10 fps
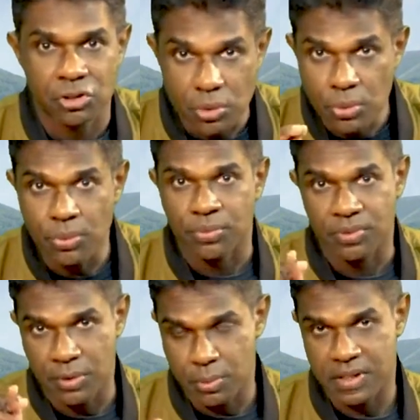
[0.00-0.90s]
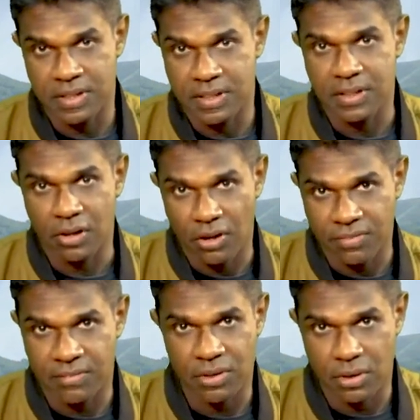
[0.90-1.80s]
through the word
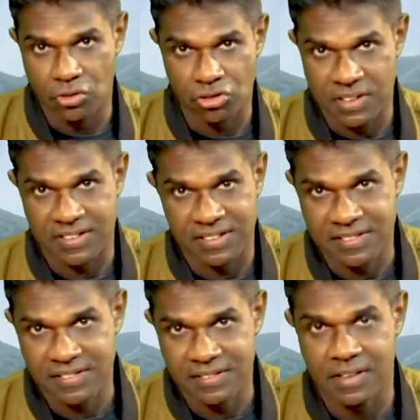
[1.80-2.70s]
of our Lord Jesus.